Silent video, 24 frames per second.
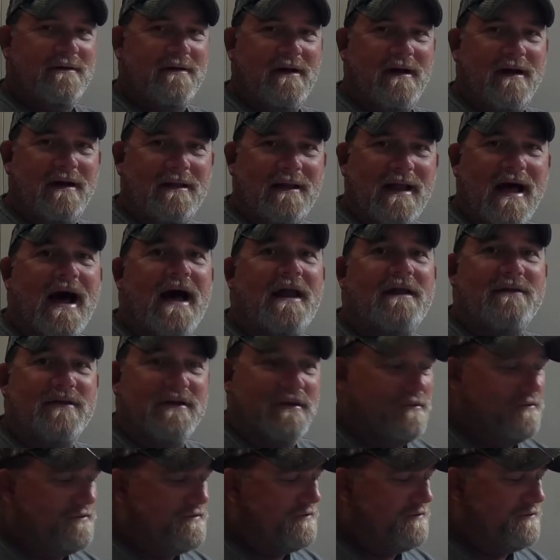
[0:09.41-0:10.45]
a lot of
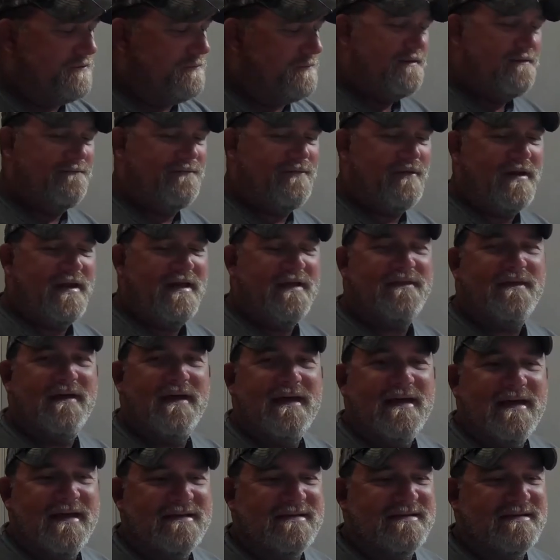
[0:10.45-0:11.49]
YouTube. The funny
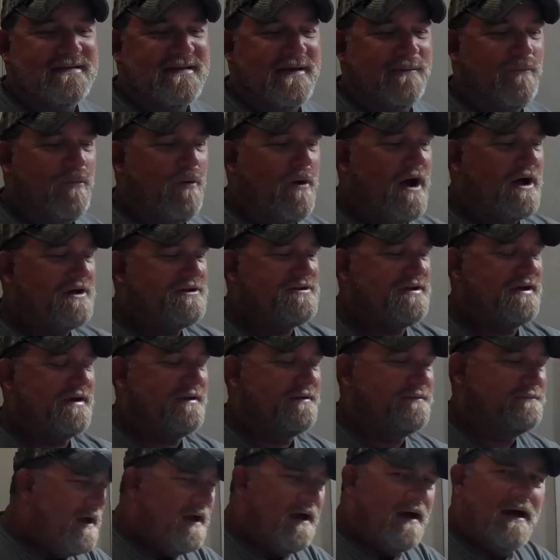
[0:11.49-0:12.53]
thing is I'm
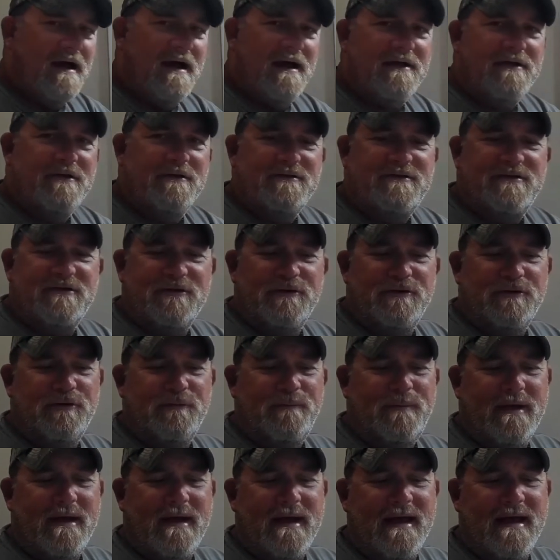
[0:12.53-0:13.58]
watching
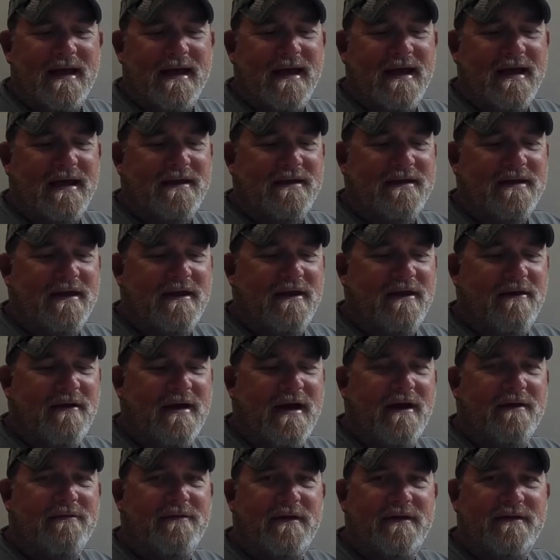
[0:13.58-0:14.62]
YouTube and you know
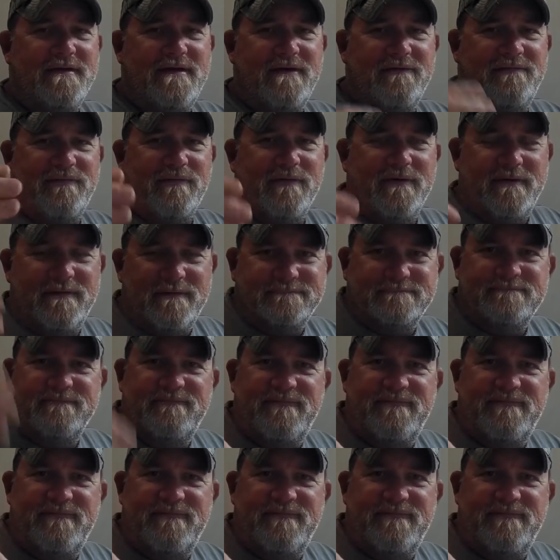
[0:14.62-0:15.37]
how the different